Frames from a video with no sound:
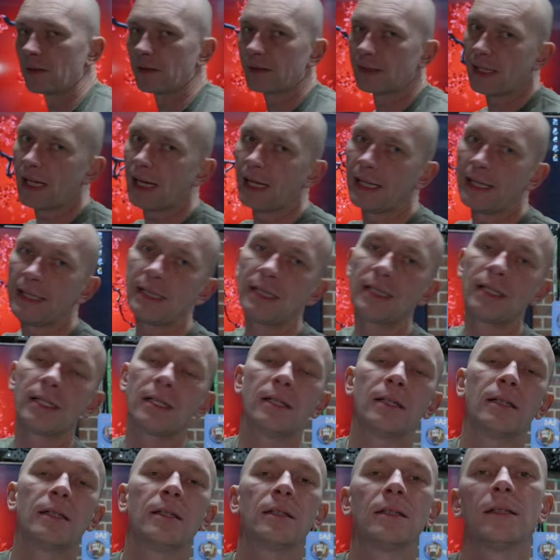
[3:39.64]
to say
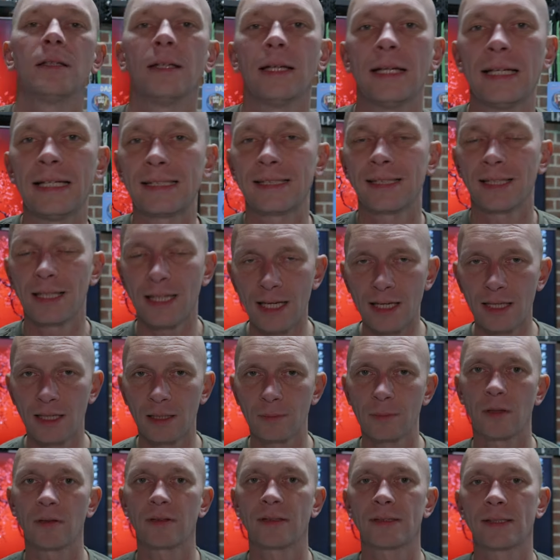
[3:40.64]
is learn
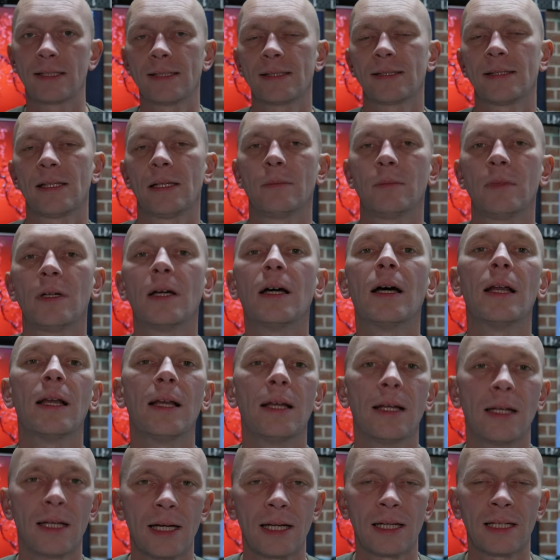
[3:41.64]
about system,
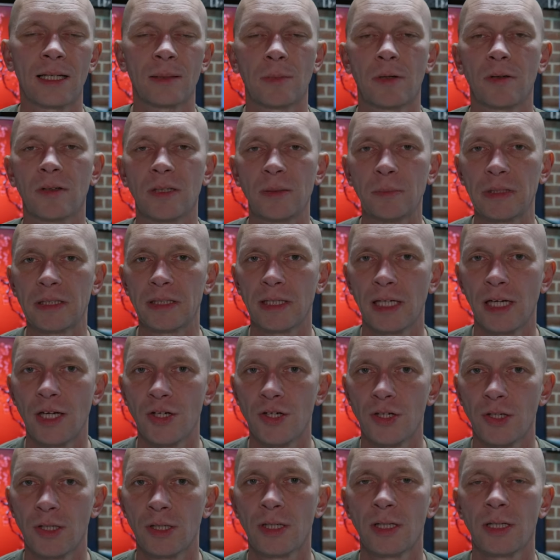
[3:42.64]
learn about
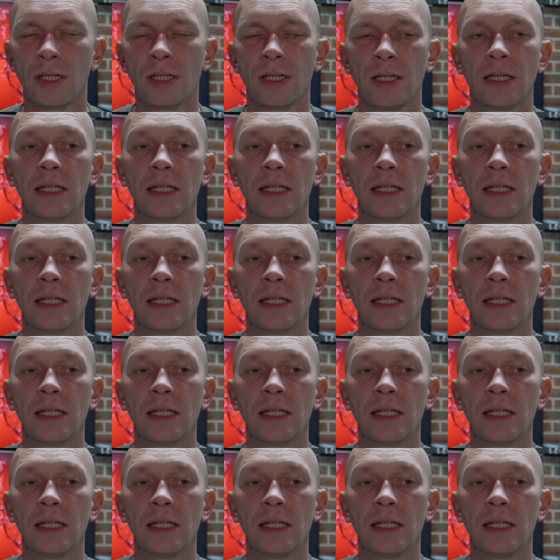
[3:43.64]
limitation,